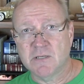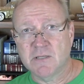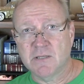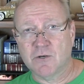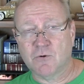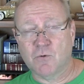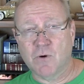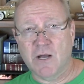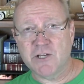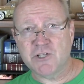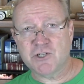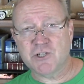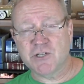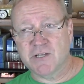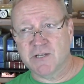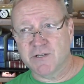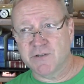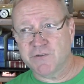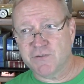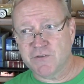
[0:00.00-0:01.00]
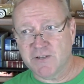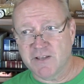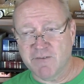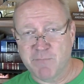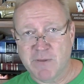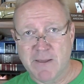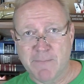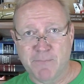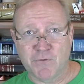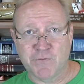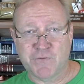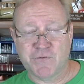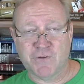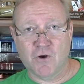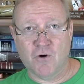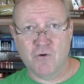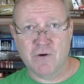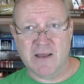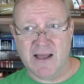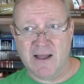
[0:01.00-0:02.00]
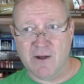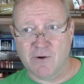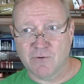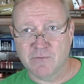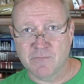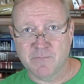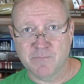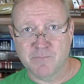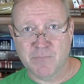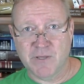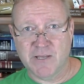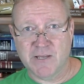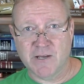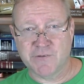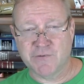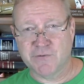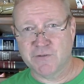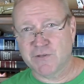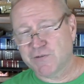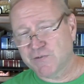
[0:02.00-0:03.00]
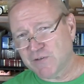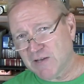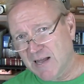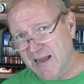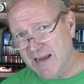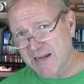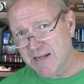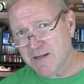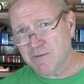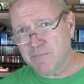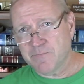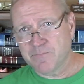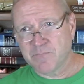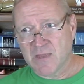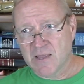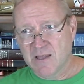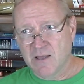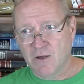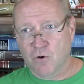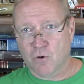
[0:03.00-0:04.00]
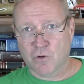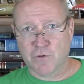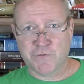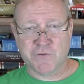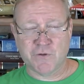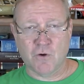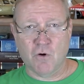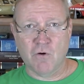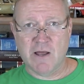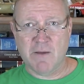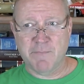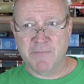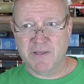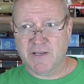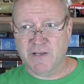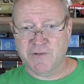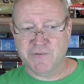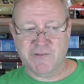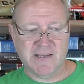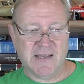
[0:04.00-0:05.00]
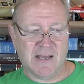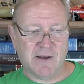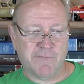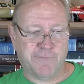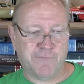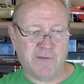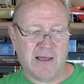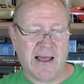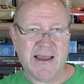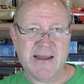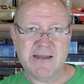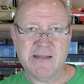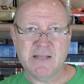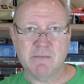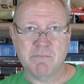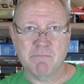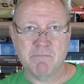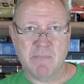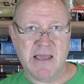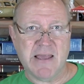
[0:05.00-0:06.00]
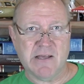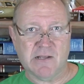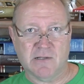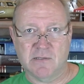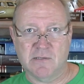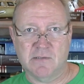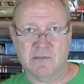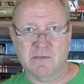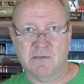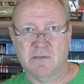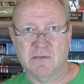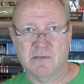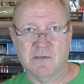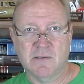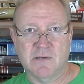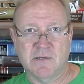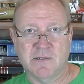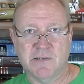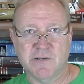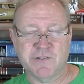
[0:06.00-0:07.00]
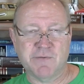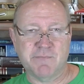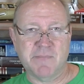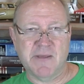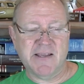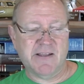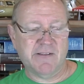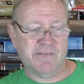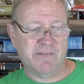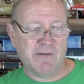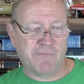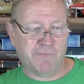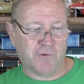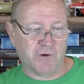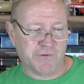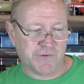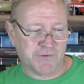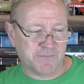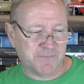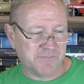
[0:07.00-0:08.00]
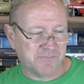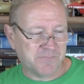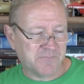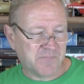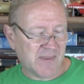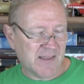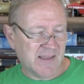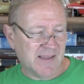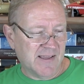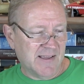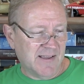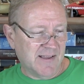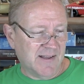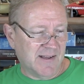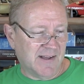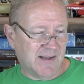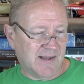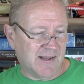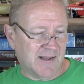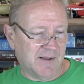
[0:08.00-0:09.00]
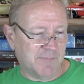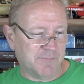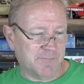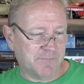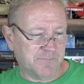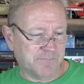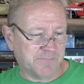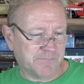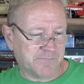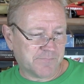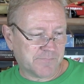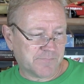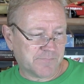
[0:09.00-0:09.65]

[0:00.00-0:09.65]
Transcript: The question is if people slow down because of the sign or slow down because they got a fine in the mail. Does it make a difference? Um,